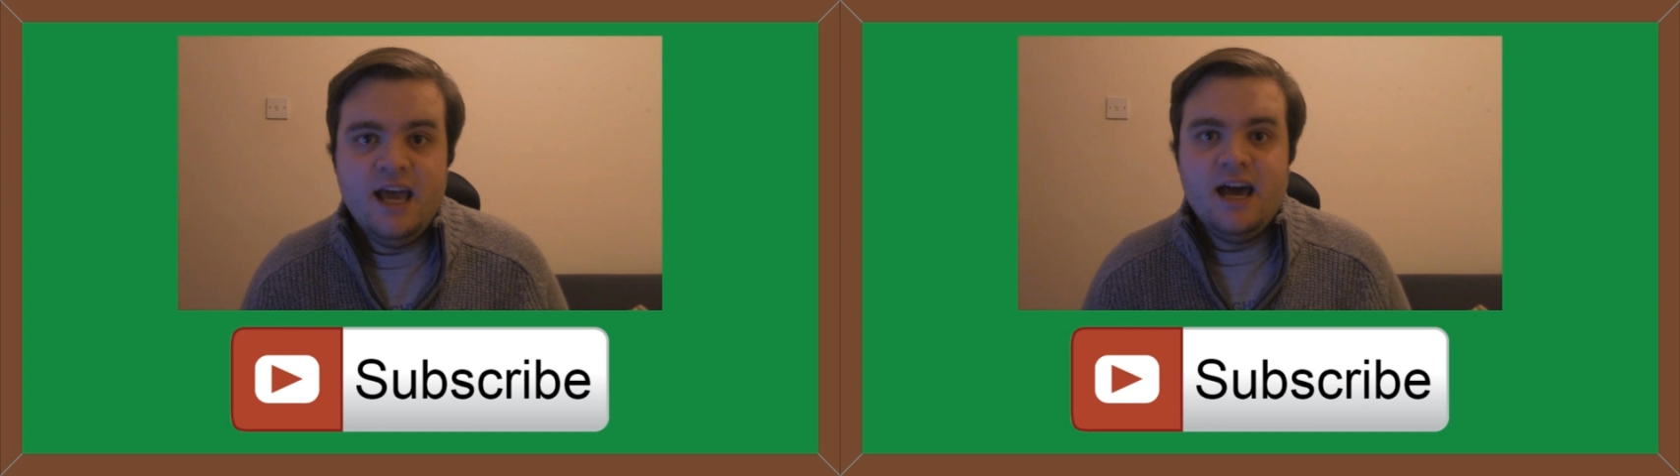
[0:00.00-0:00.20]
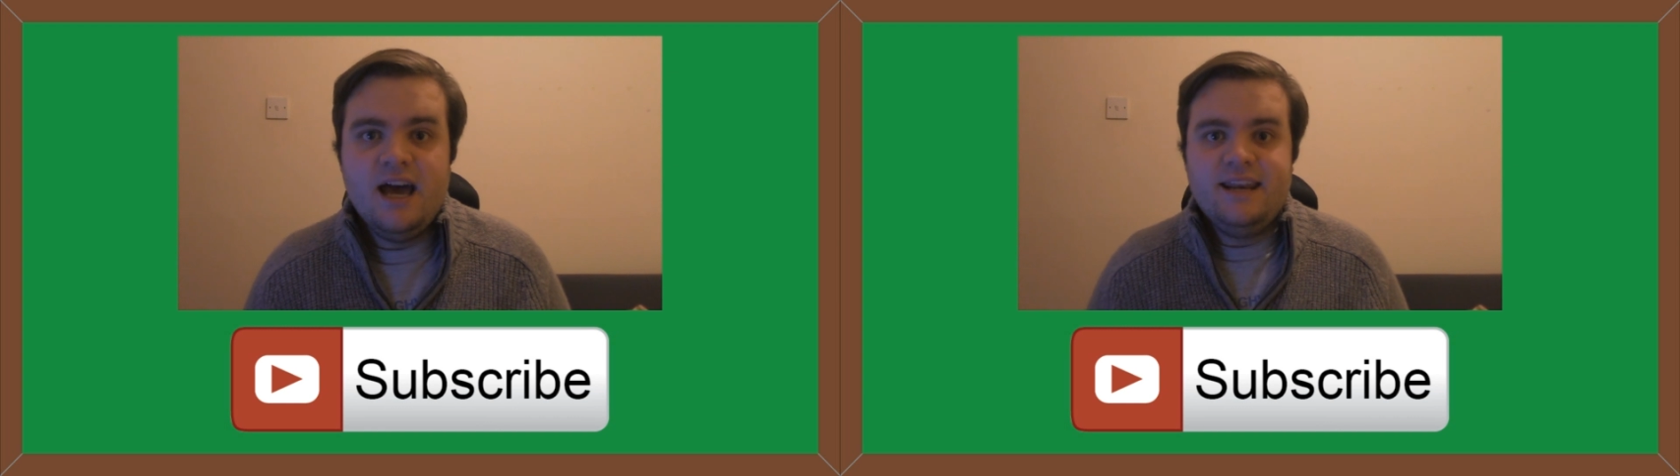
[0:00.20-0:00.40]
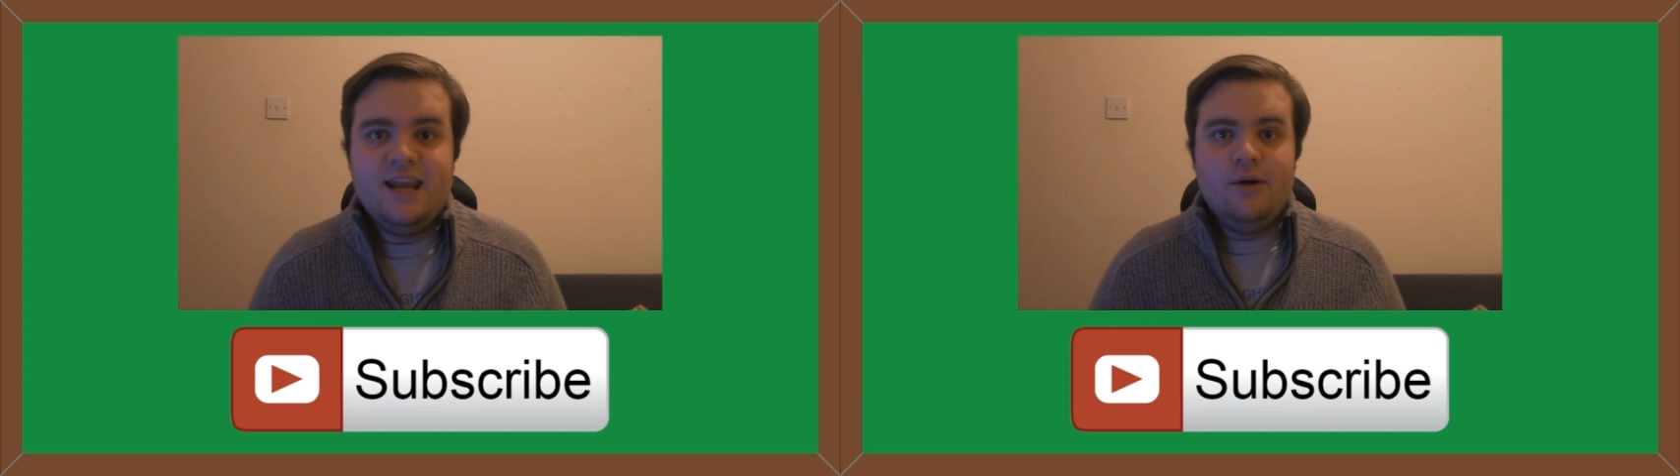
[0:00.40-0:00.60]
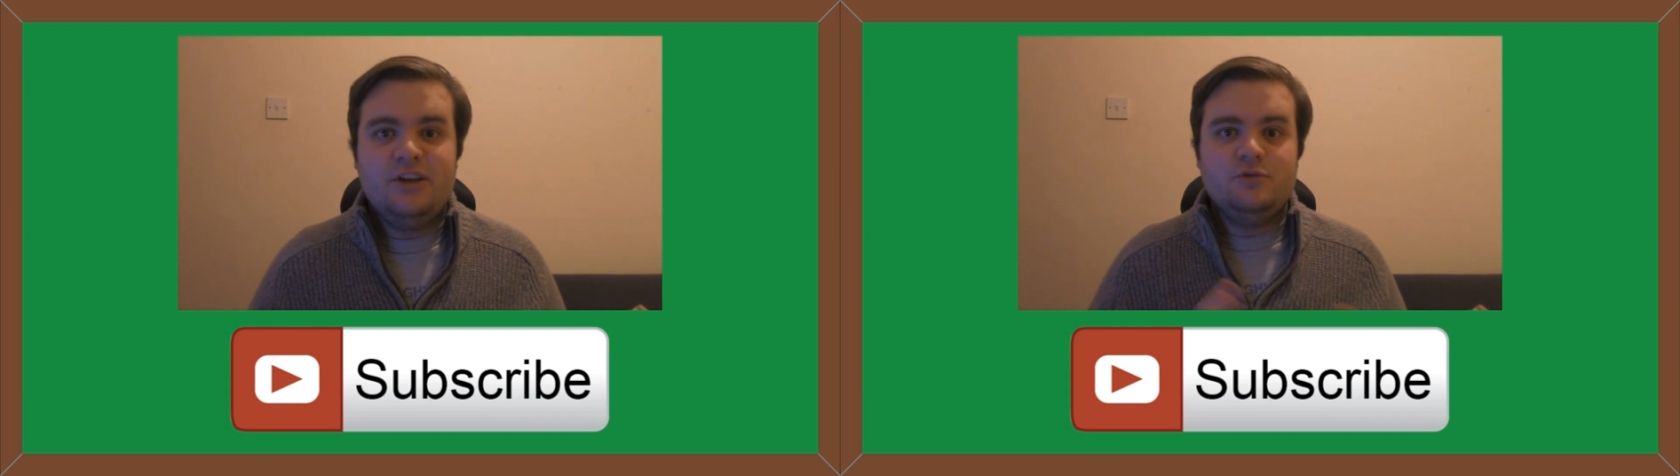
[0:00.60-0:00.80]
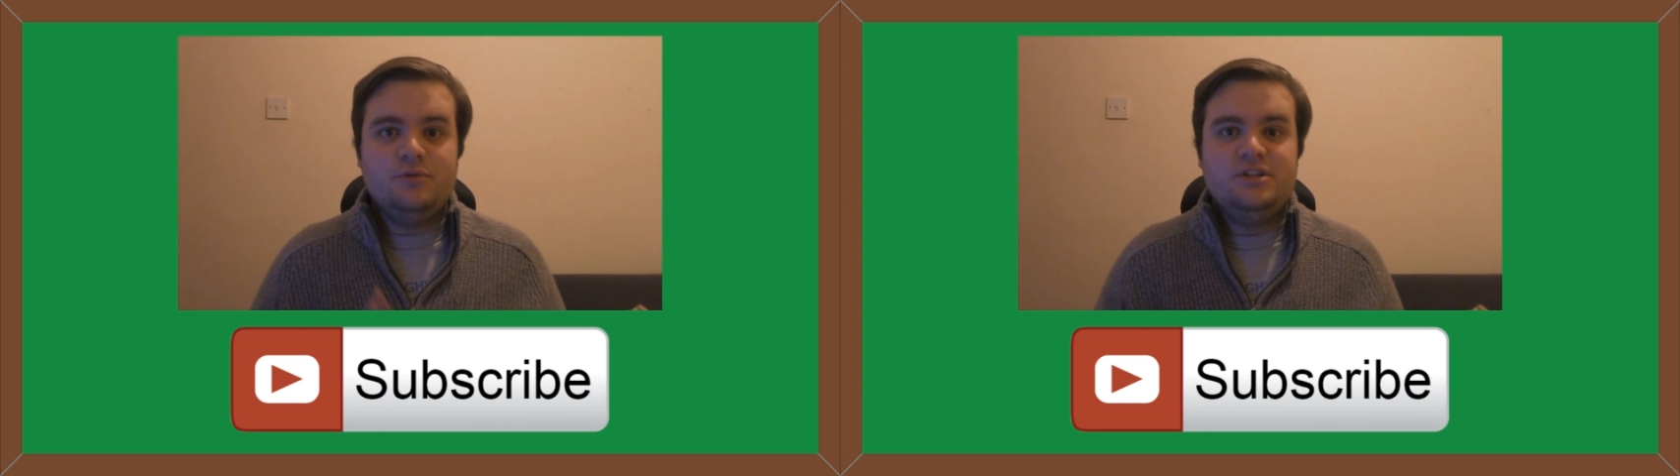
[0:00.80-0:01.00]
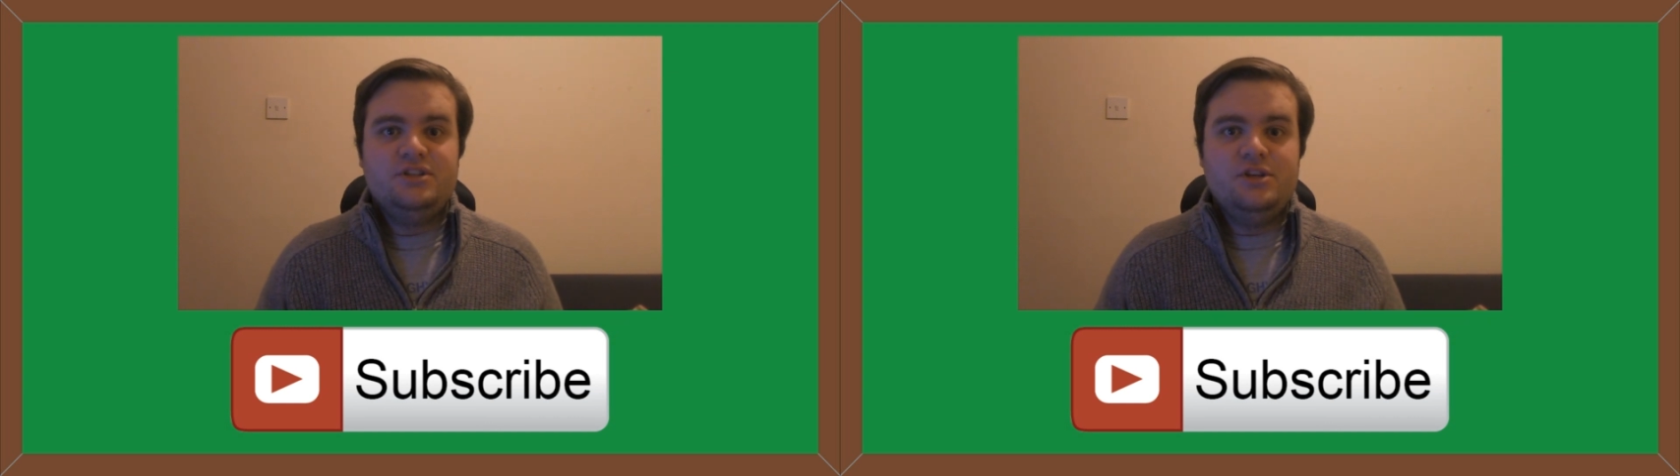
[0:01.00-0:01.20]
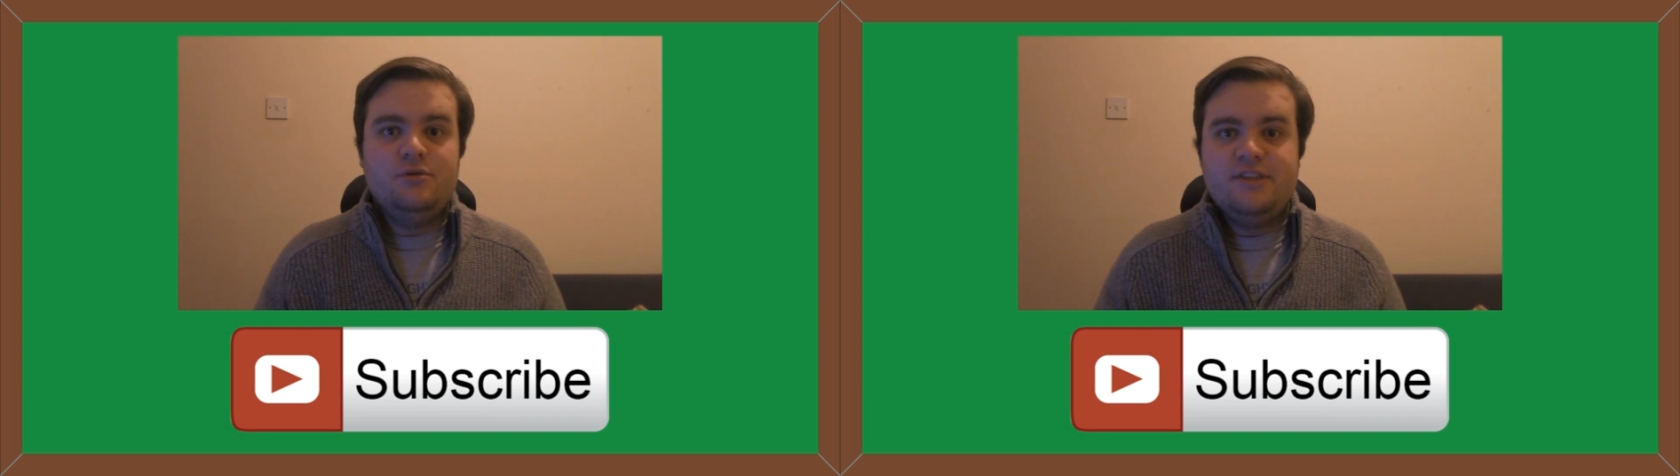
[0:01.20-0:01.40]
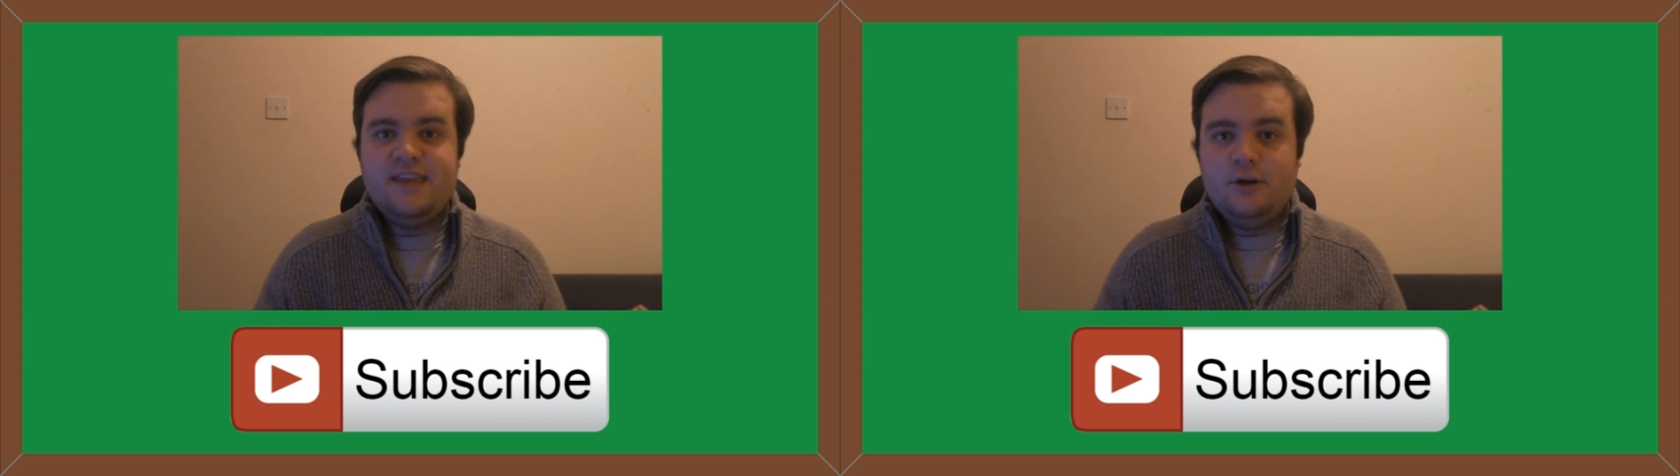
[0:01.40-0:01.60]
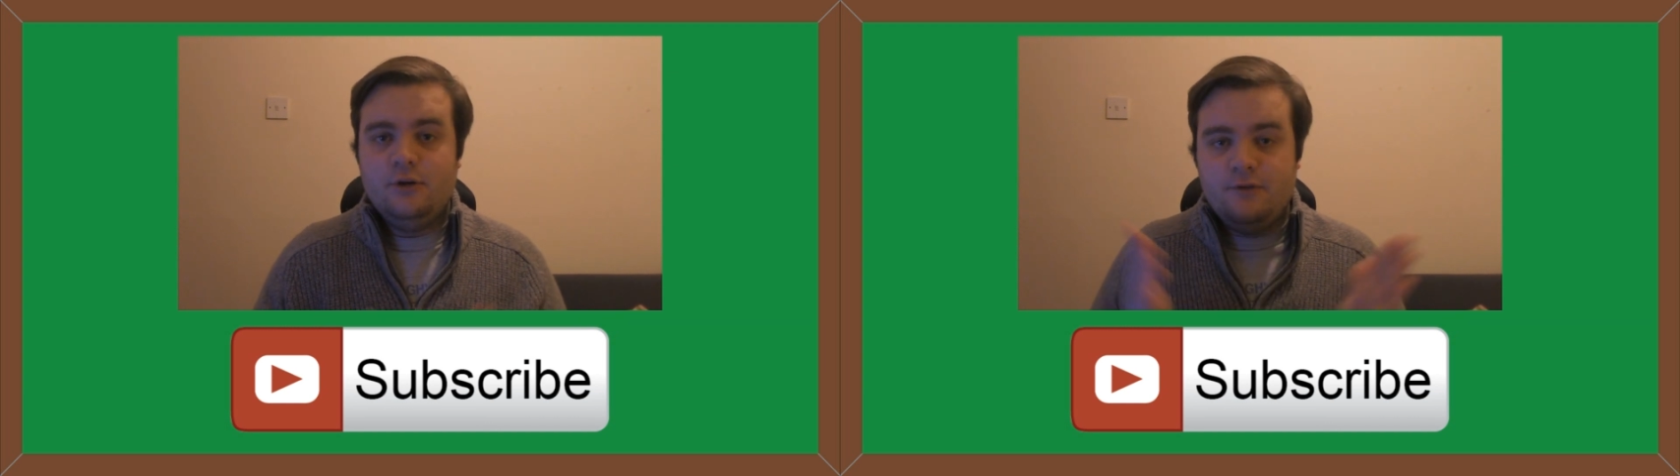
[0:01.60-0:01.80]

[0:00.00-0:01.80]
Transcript: Now I just wanted to thank,